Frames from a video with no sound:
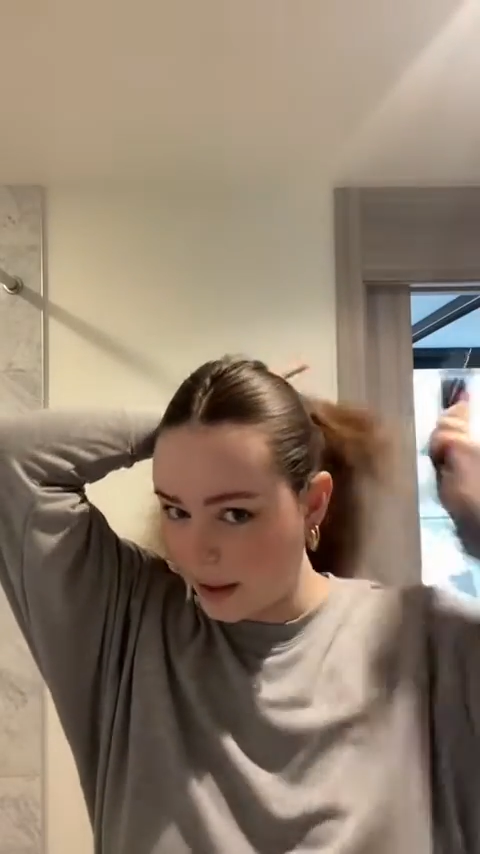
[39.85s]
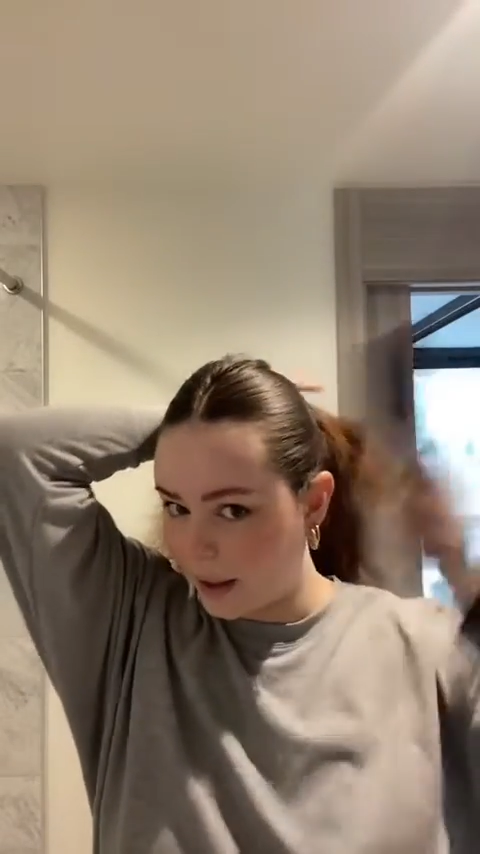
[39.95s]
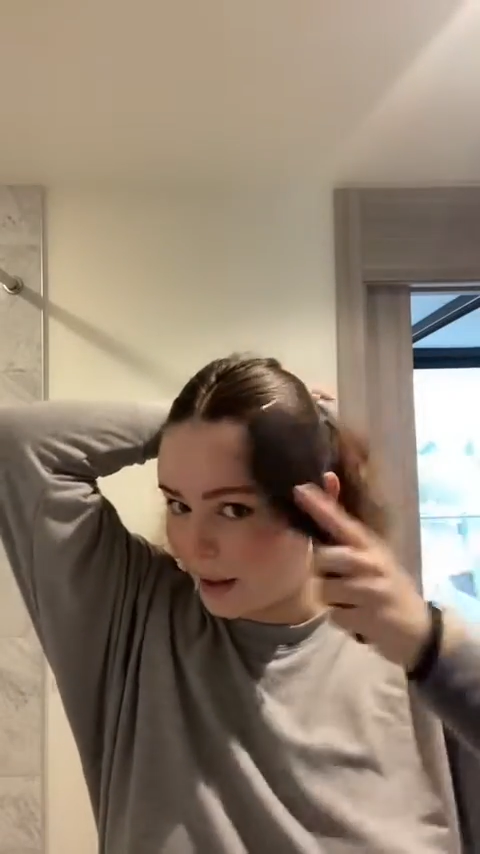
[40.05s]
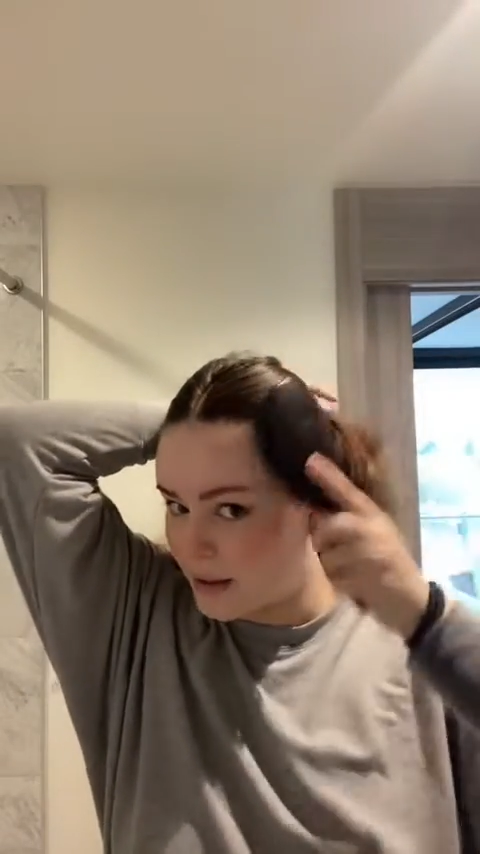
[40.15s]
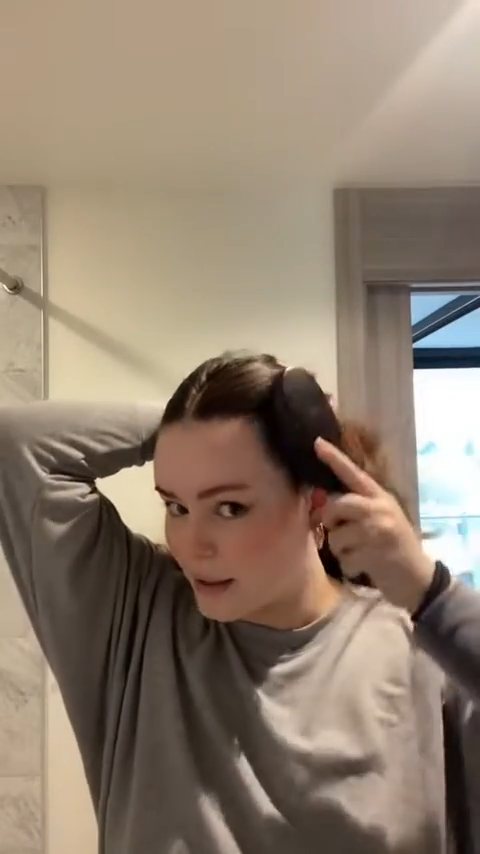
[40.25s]

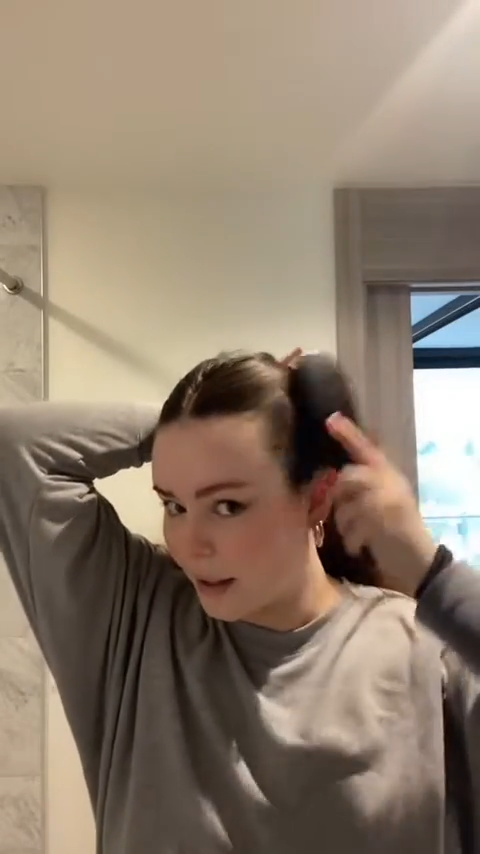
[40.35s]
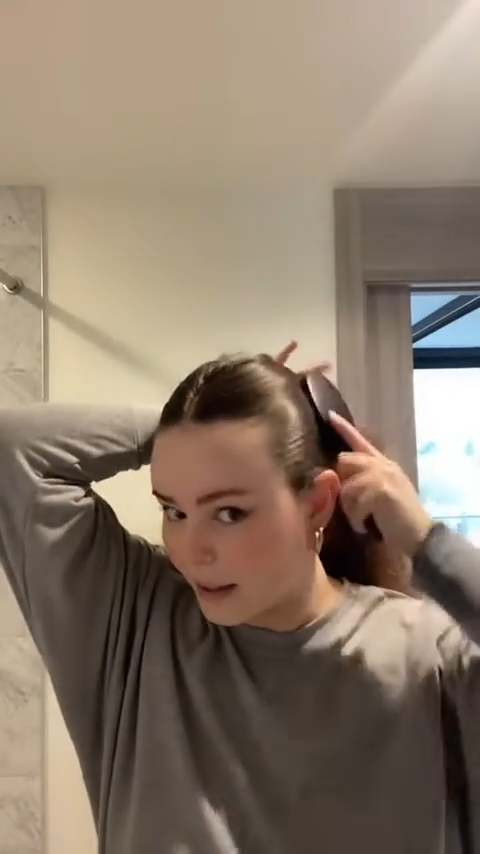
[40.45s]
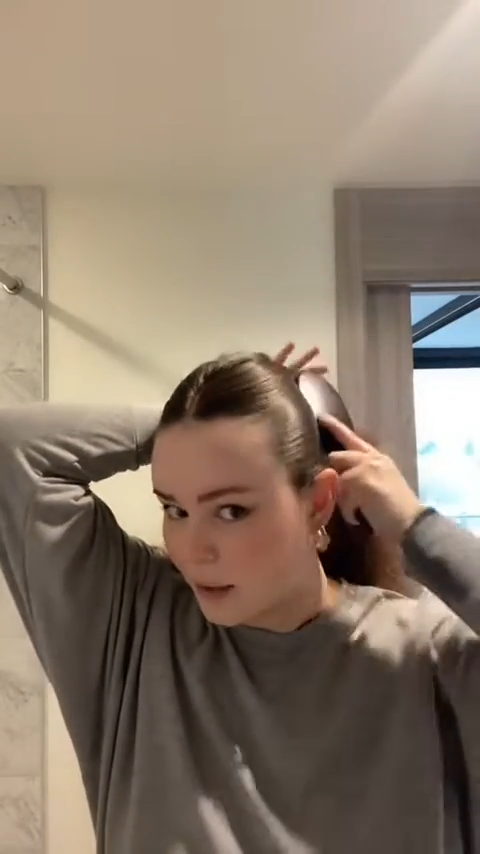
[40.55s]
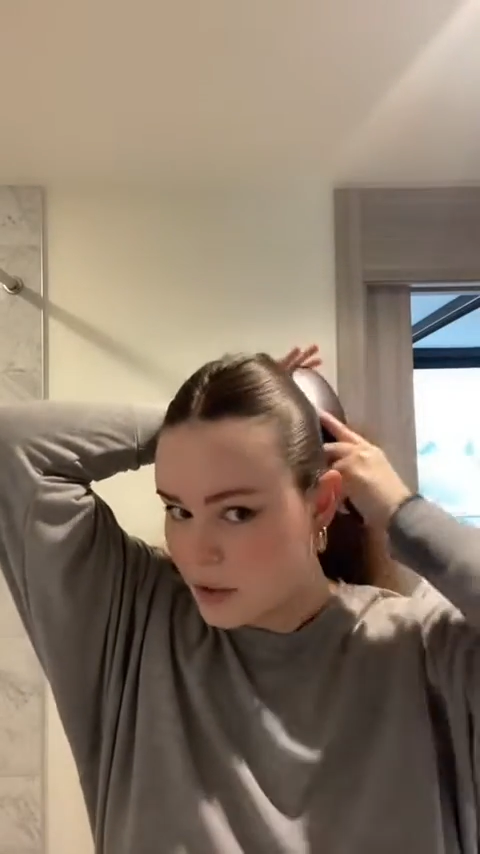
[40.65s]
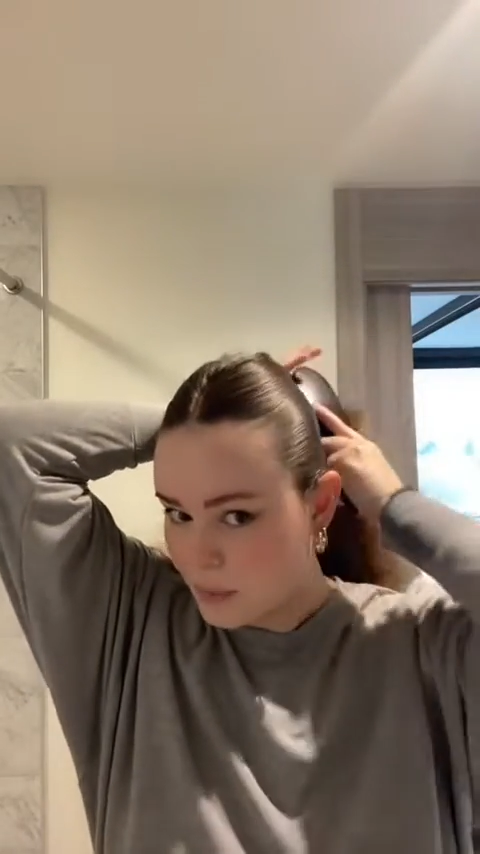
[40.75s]
and see like
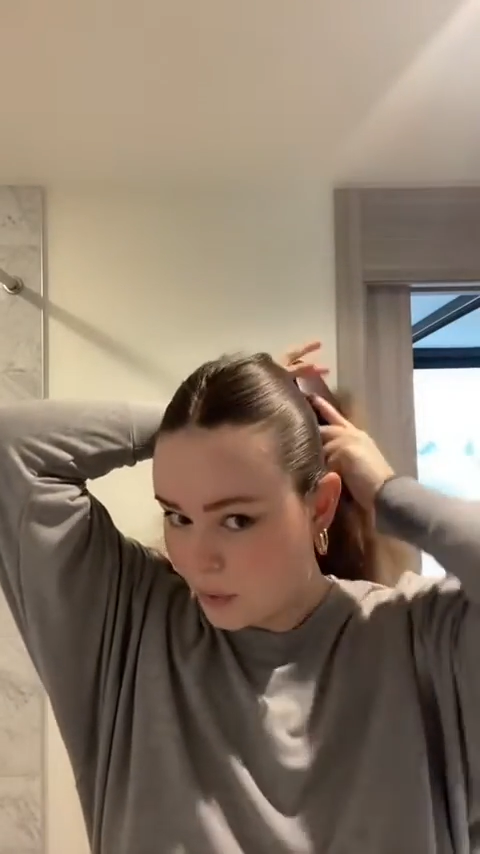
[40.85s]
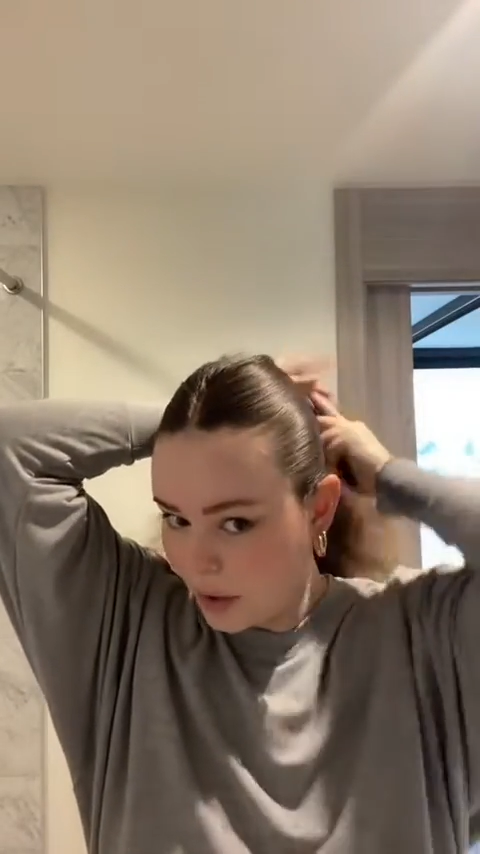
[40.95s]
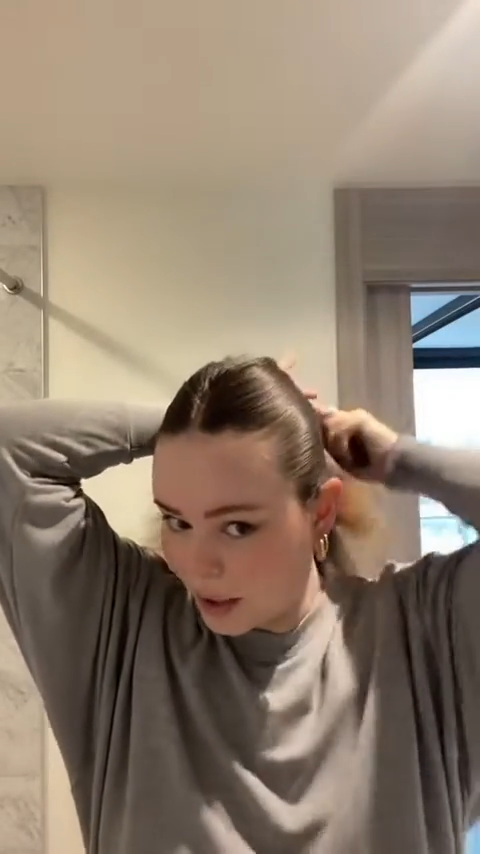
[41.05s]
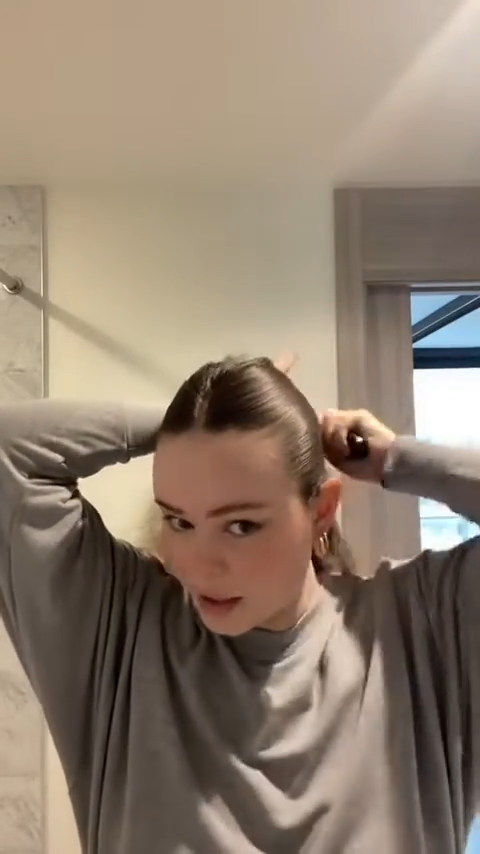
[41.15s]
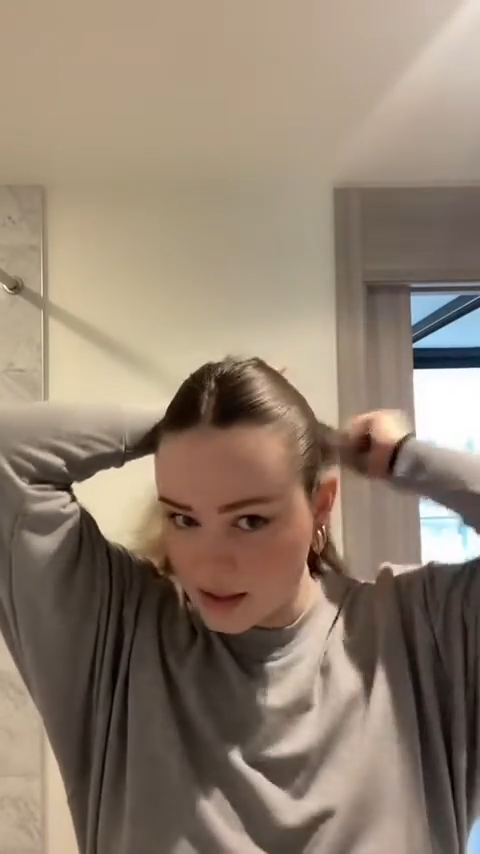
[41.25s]
how smooth it
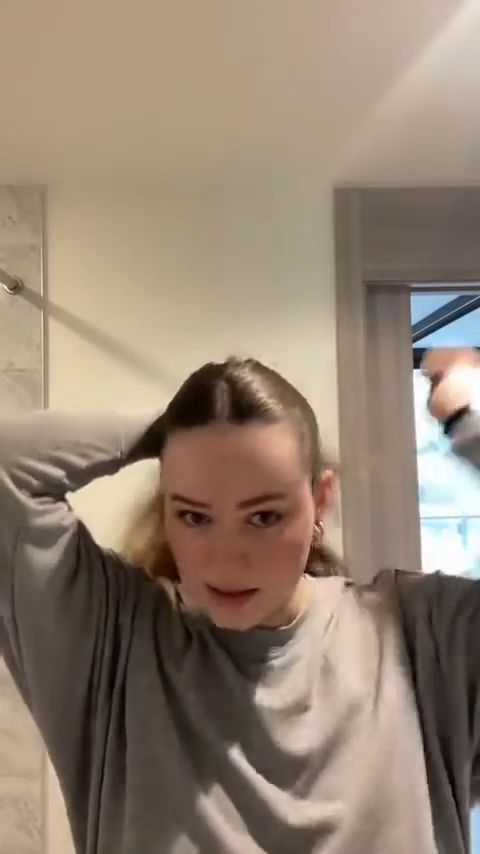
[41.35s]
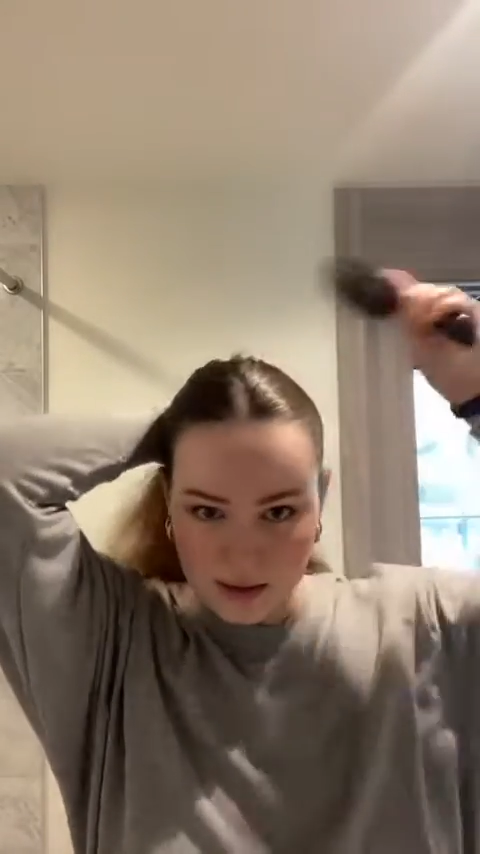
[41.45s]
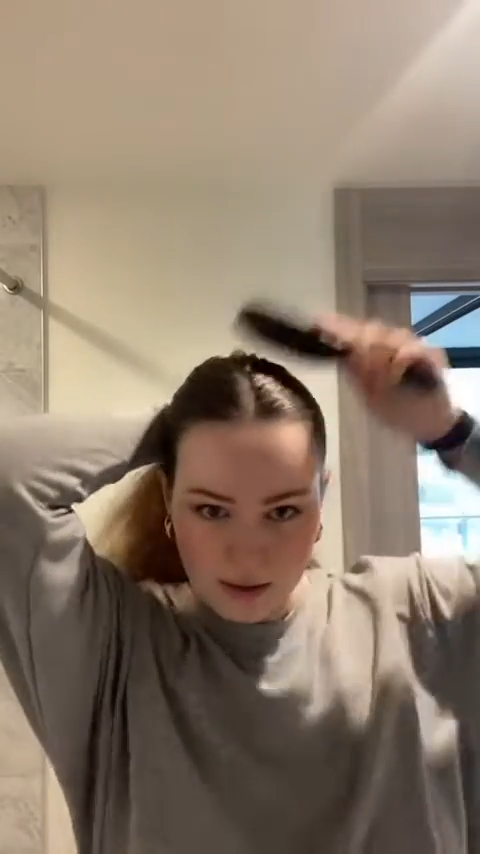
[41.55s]
is,